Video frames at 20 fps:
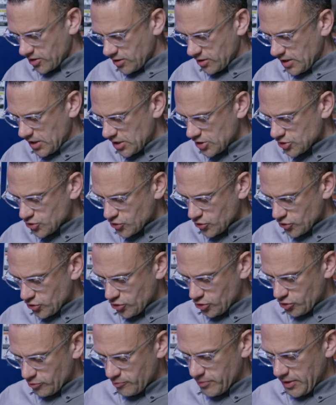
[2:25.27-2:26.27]
the
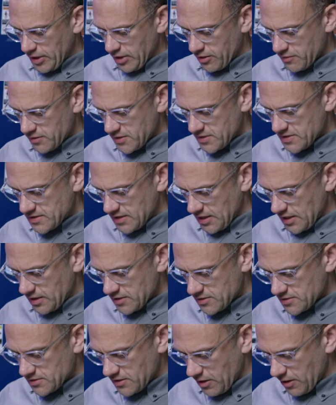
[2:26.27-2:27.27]
internal battery
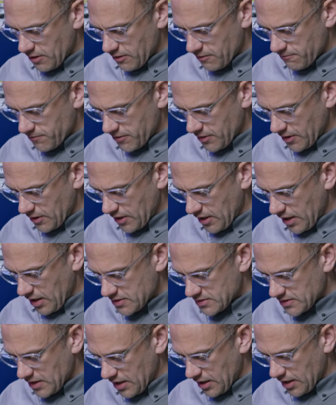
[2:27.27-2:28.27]
status of the
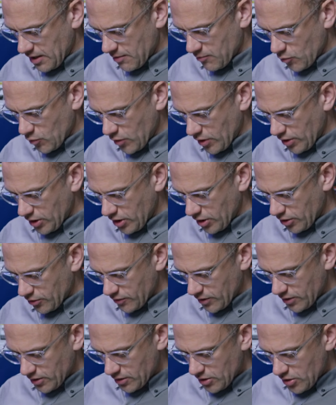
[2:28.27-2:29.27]
xIM
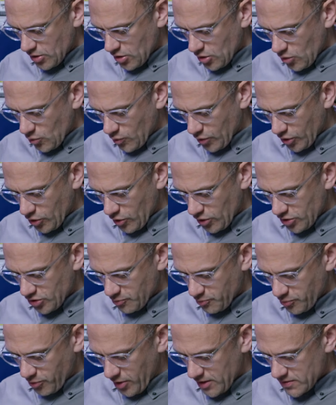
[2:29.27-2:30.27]
100, we're going
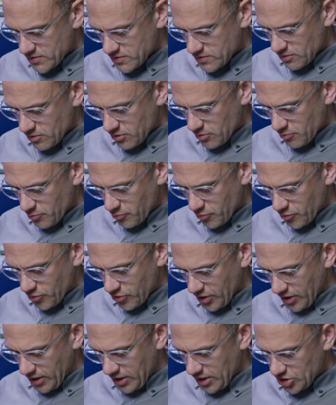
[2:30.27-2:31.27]
to press
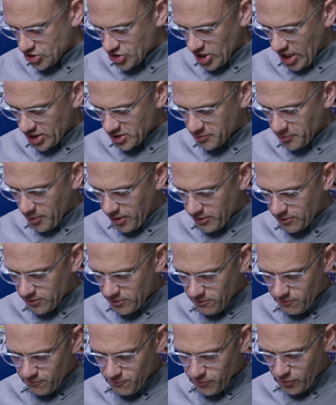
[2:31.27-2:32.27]
the eject
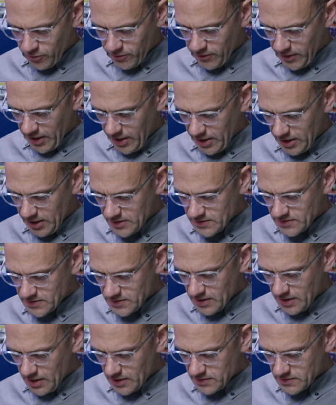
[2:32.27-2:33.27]
button for the
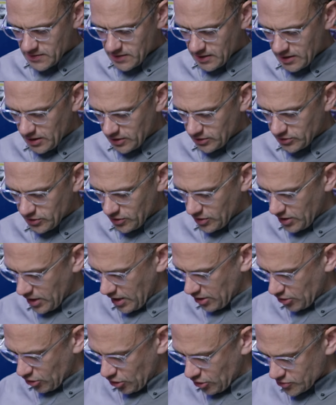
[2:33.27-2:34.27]
NACS connector
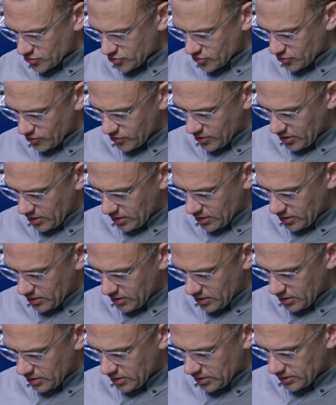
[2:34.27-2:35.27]
and also the
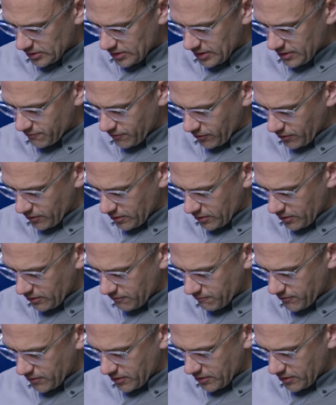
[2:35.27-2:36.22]
lever of